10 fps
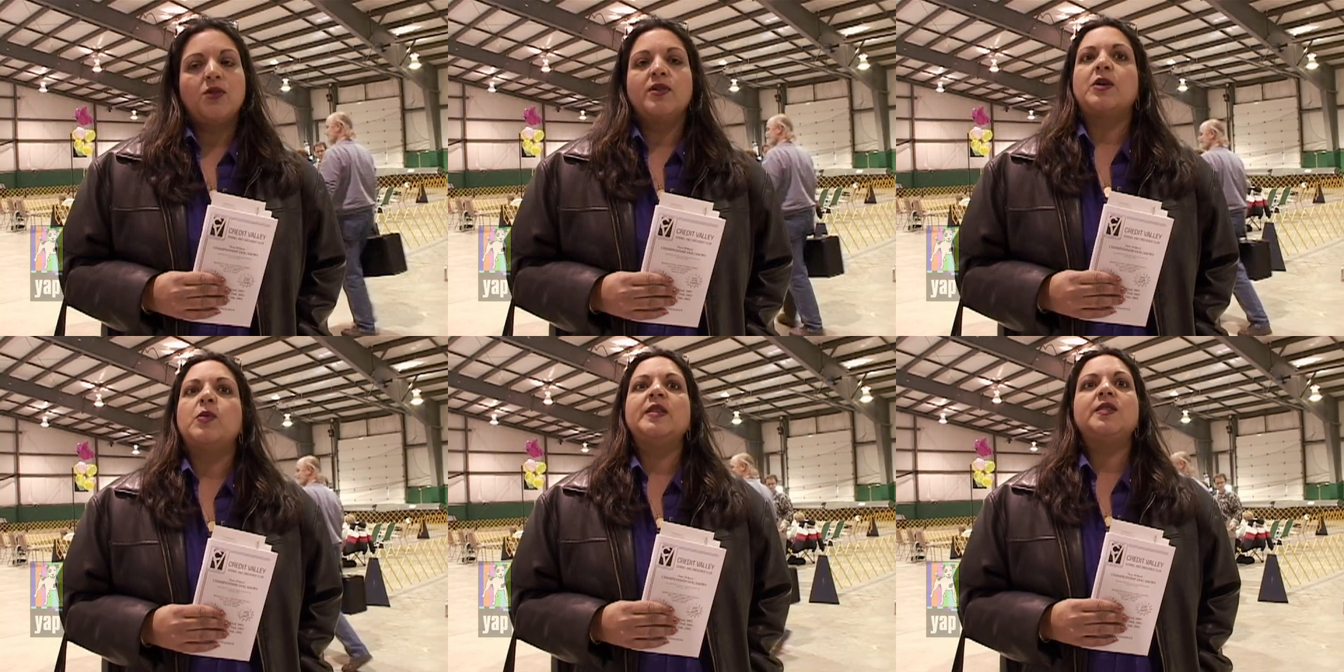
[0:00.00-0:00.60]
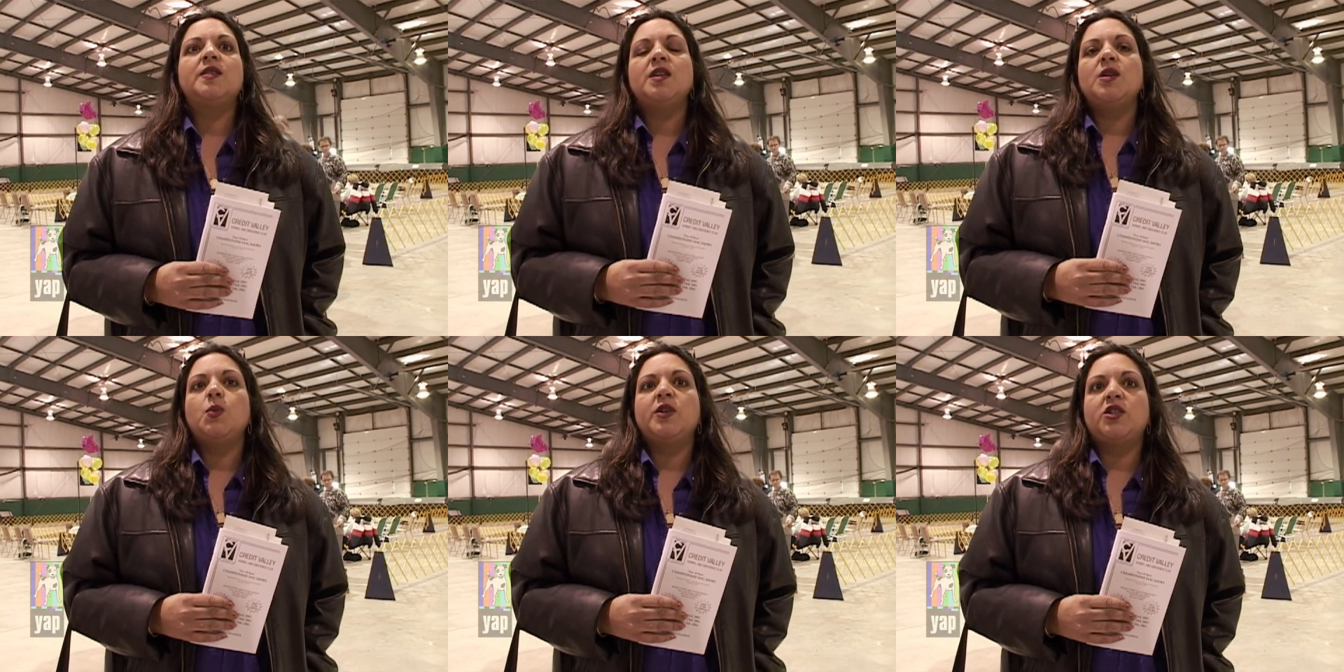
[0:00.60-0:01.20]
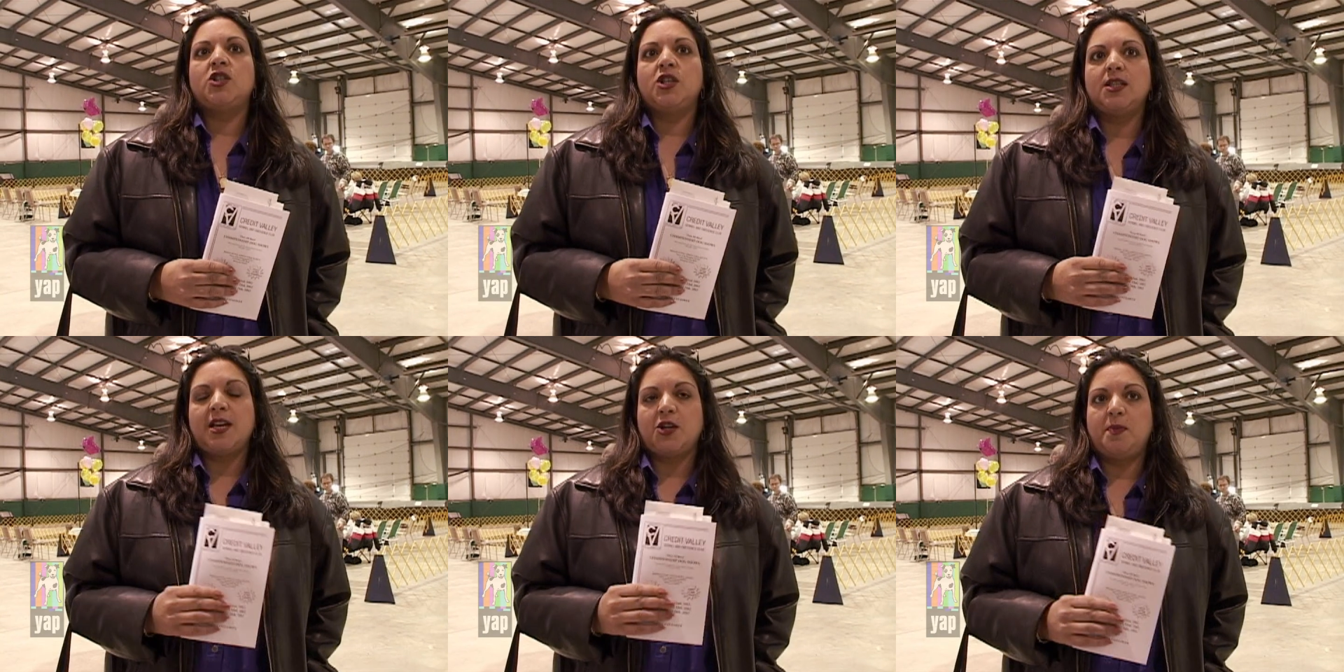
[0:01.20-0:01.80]
to go get Quincy. We should
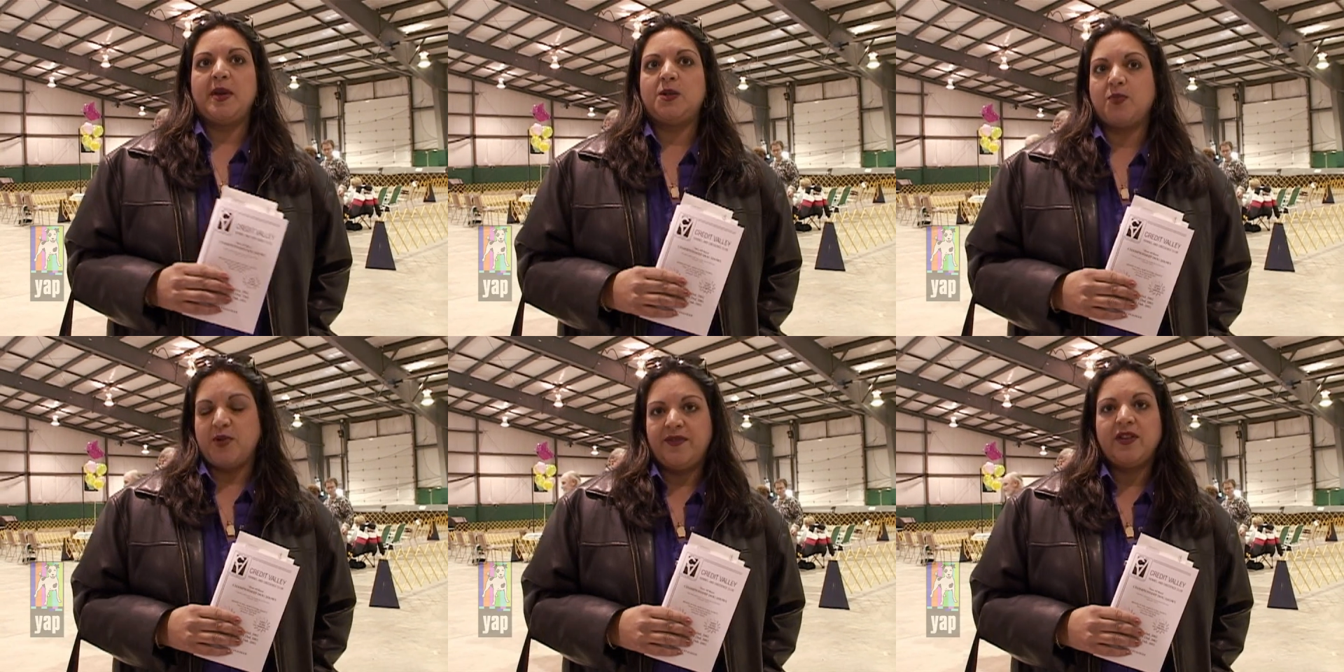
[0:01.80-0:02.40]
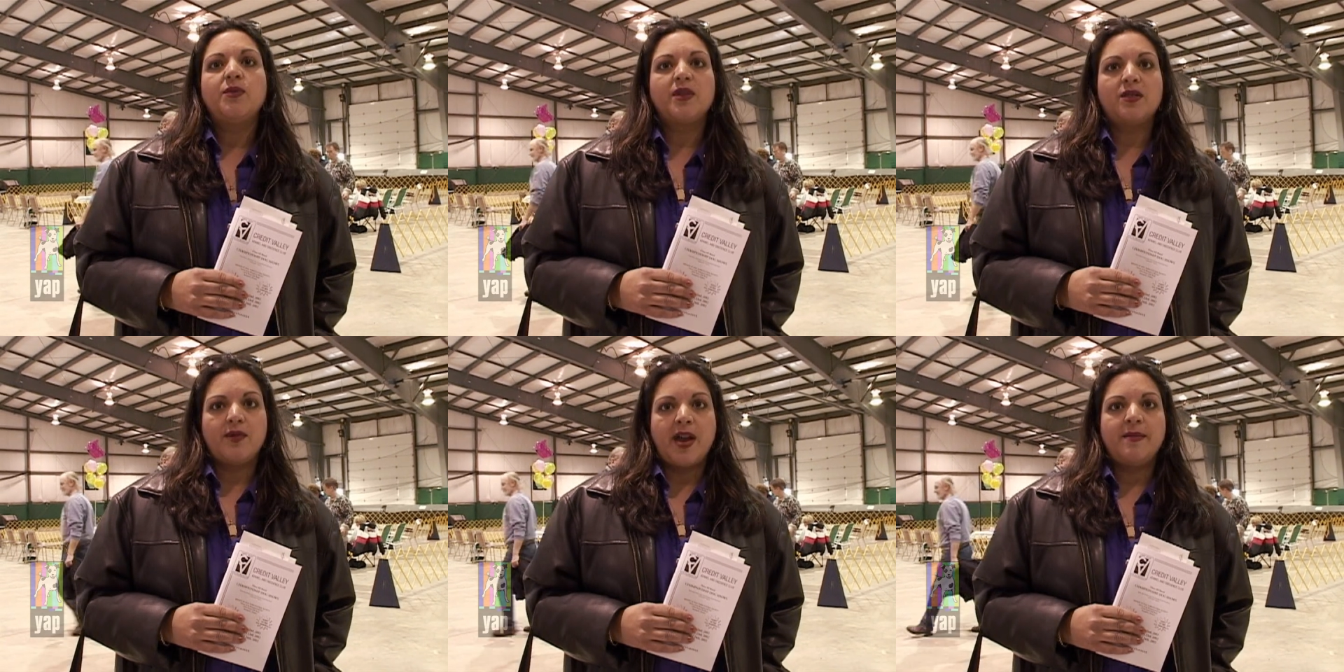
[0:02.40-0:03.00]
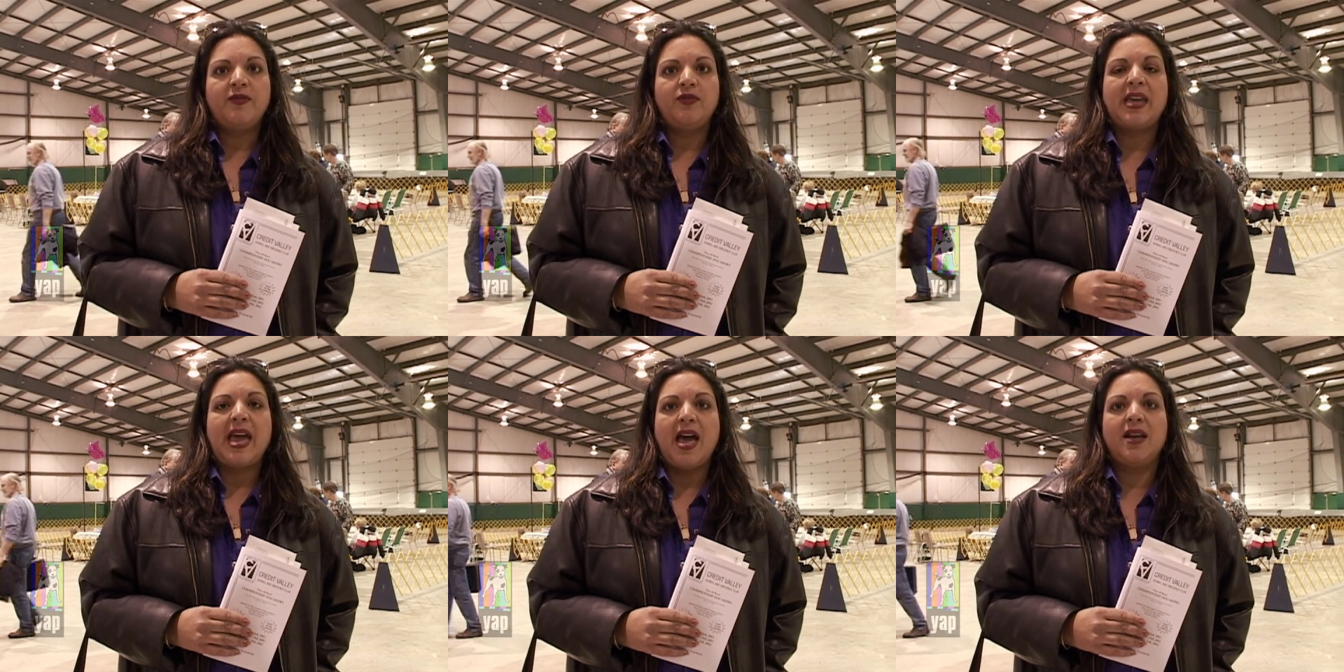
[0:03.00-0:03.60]
just touch base briefly with Graham if we
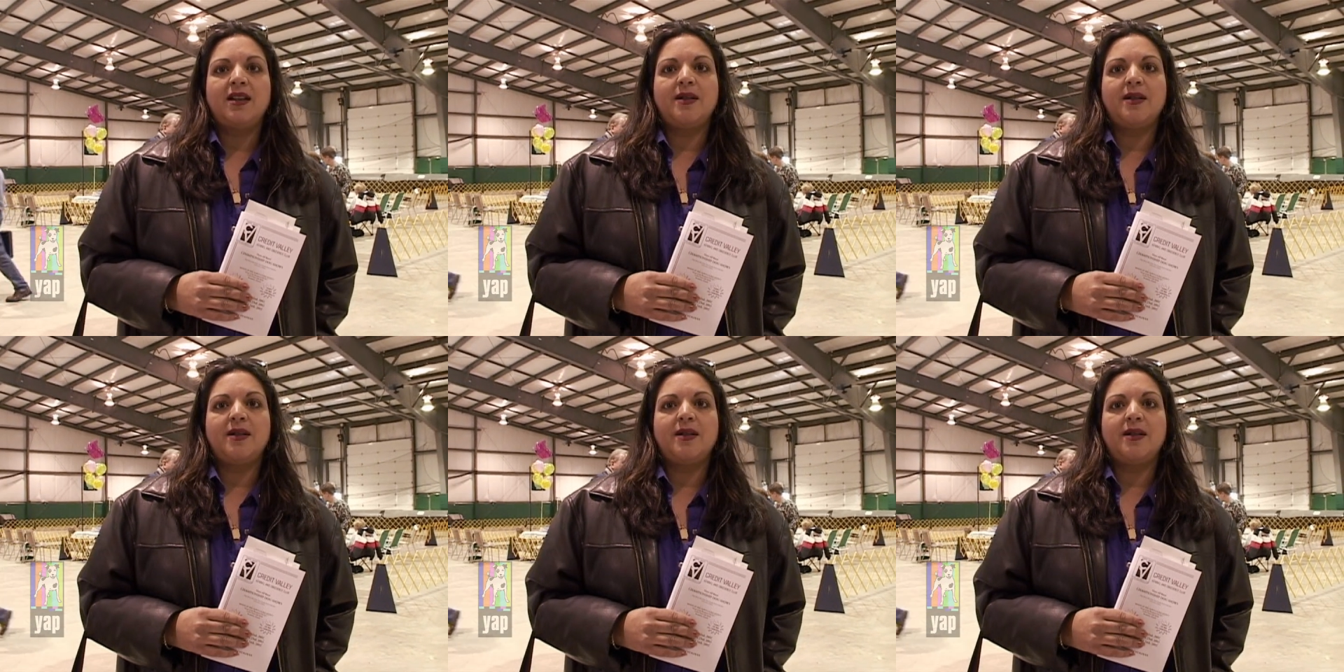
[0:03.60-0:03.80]
can,